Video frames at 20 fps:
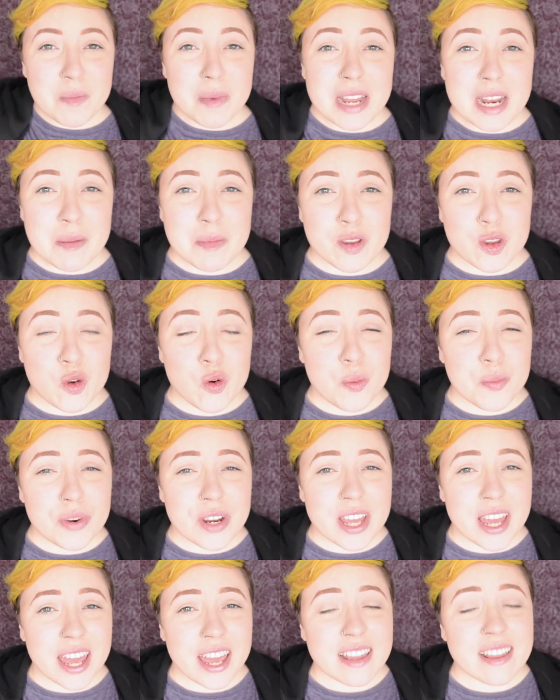my name is
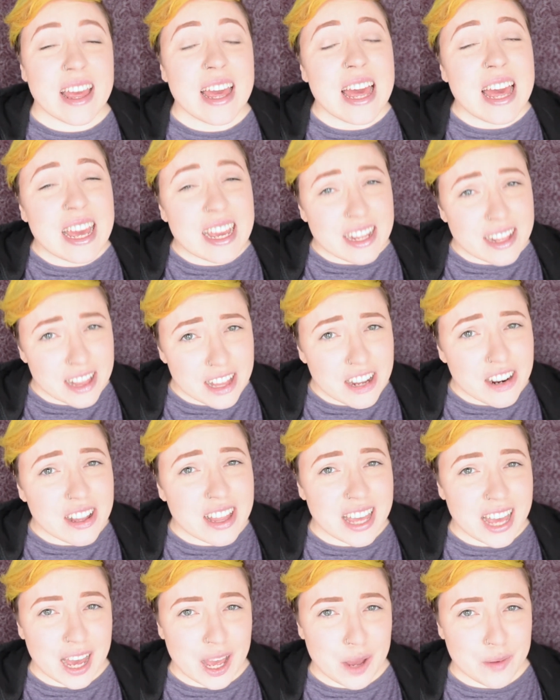Kupri and
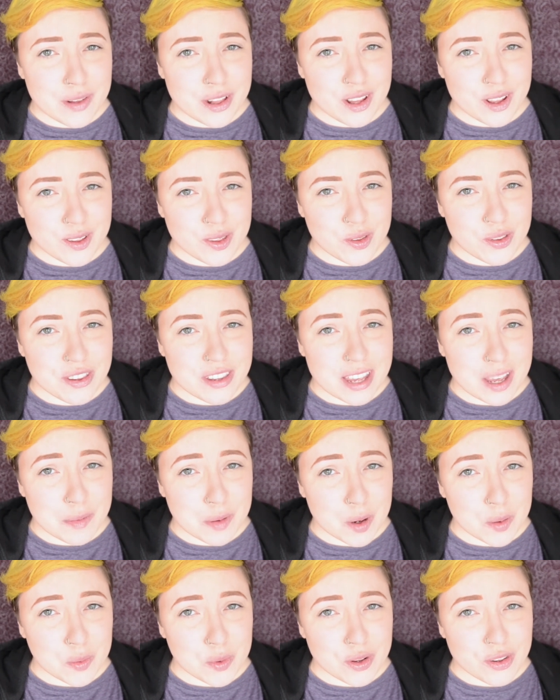clearly I have a lot to say
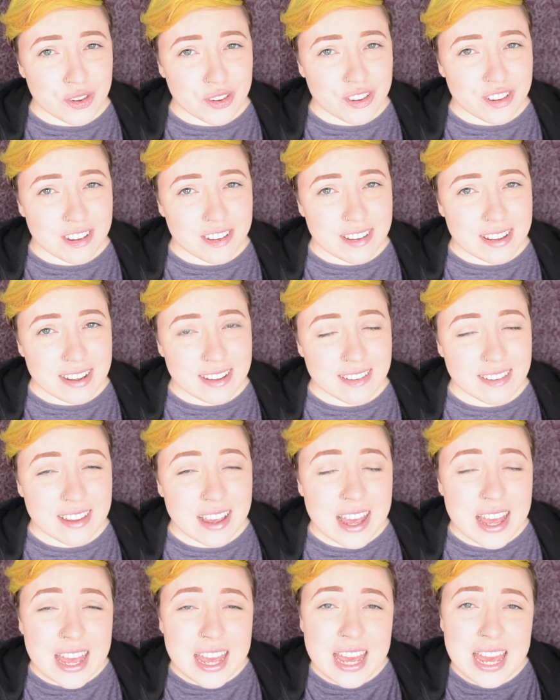about Wilson's disease.
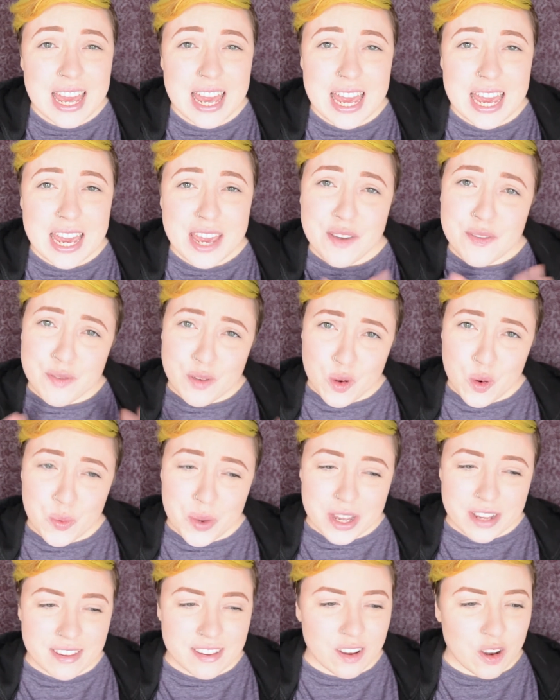A few
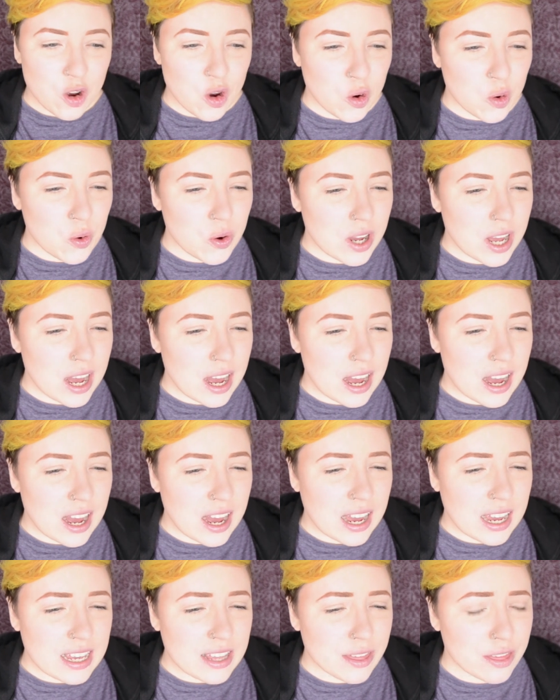weeks ago
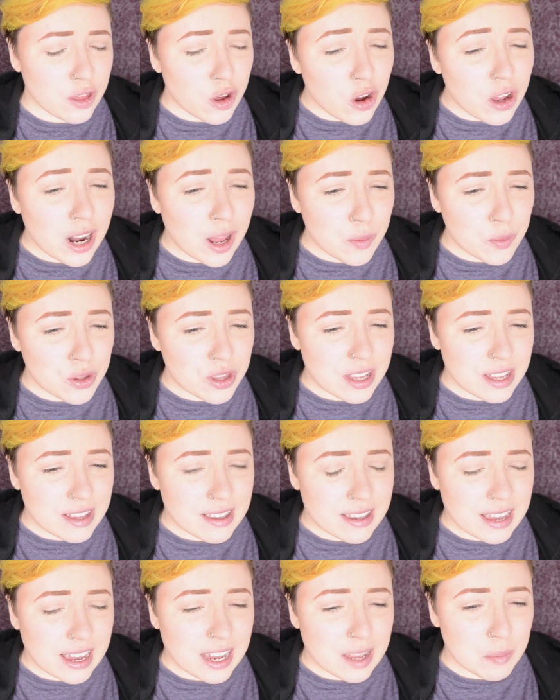I thought I would
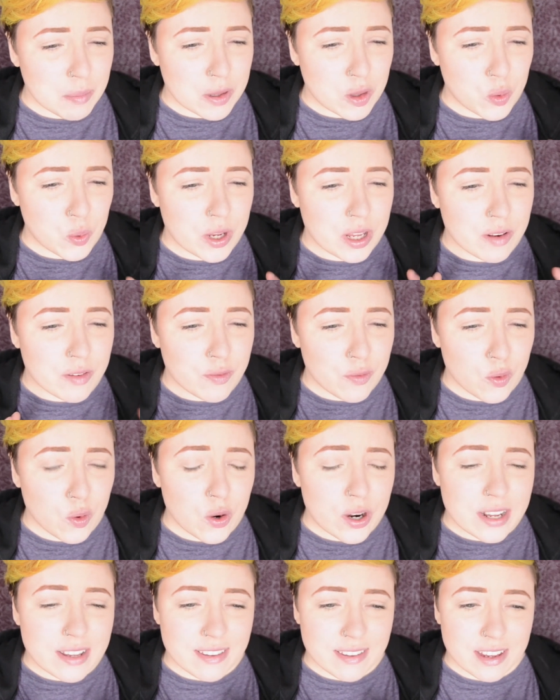dedicate between
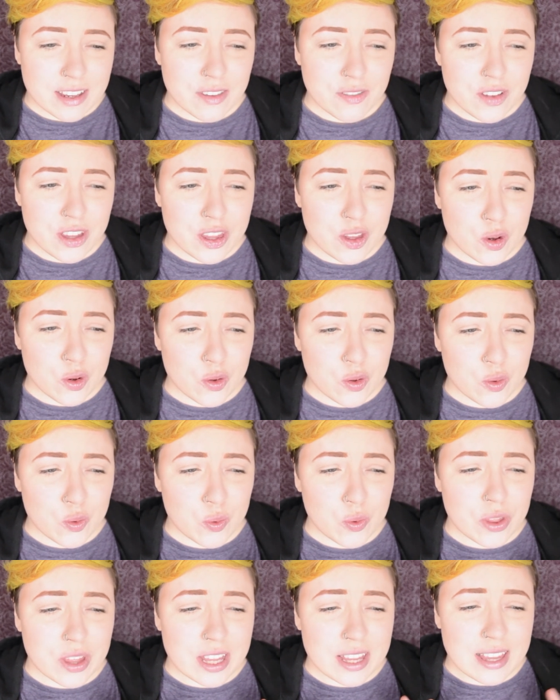4 and 6 videos
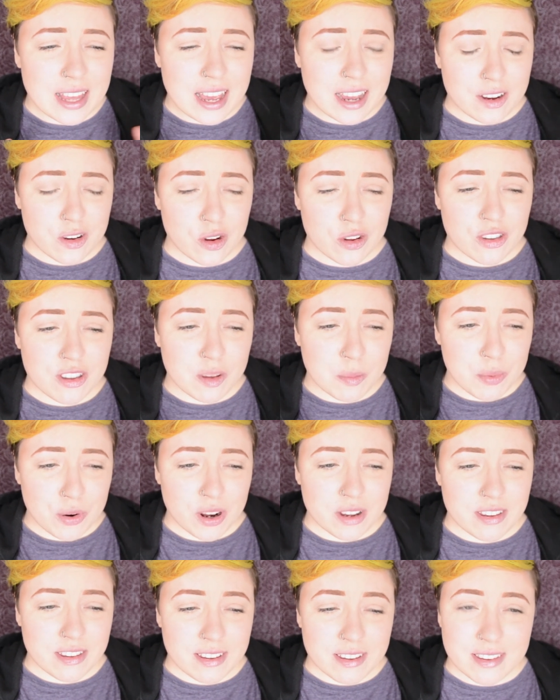to the diagnostic
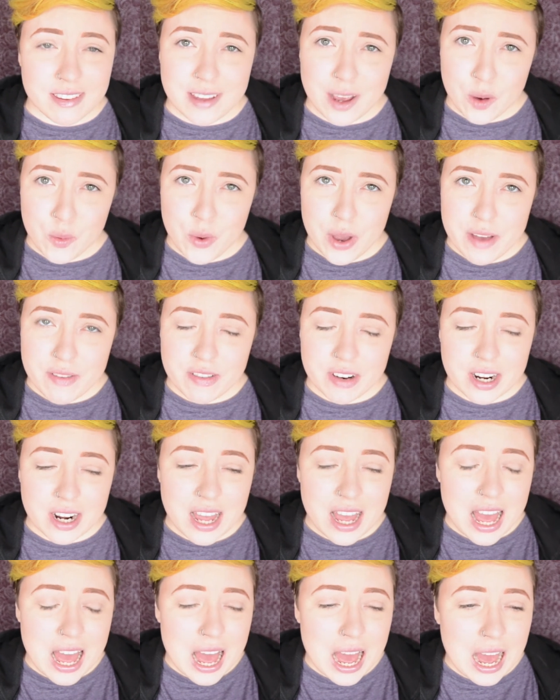process. However,
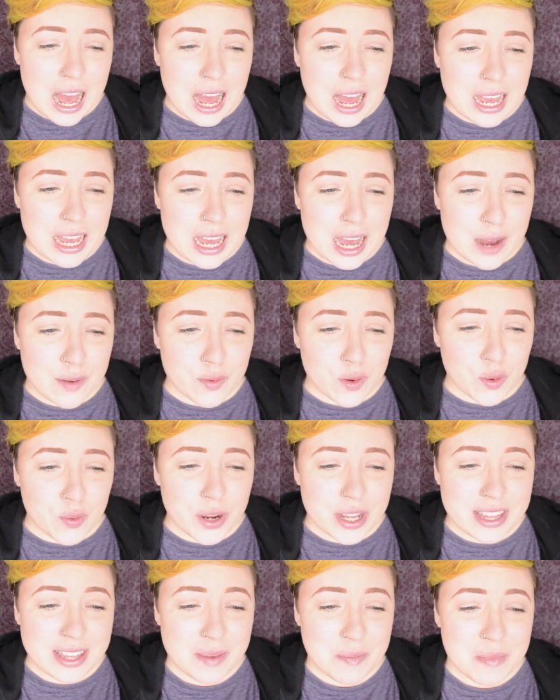I have
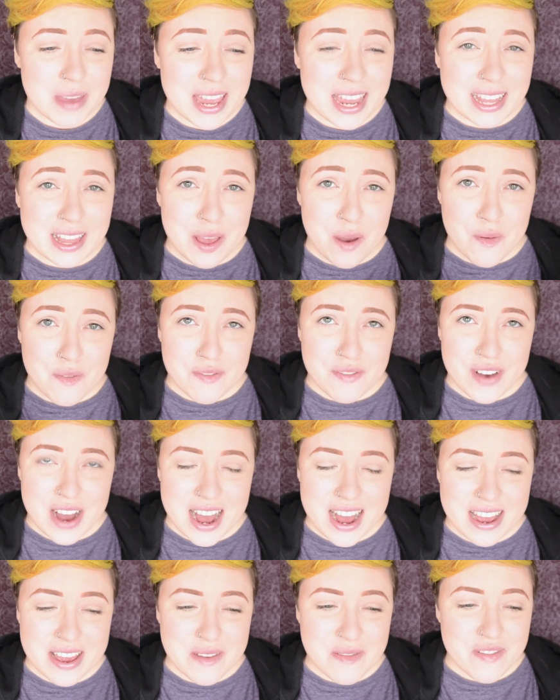already made
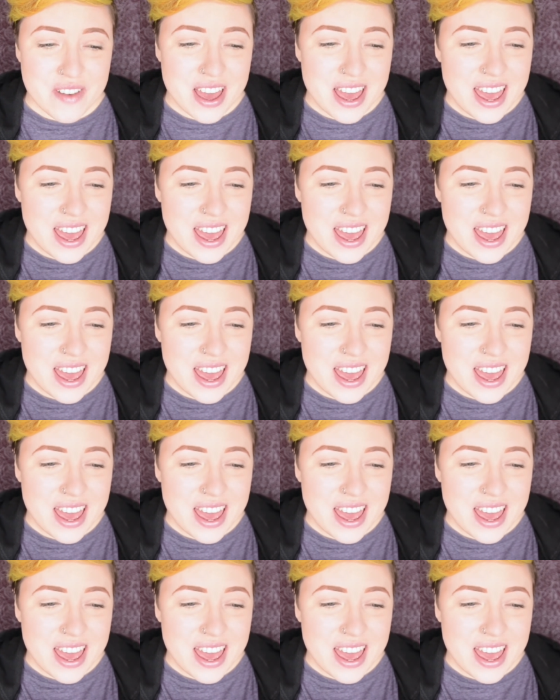5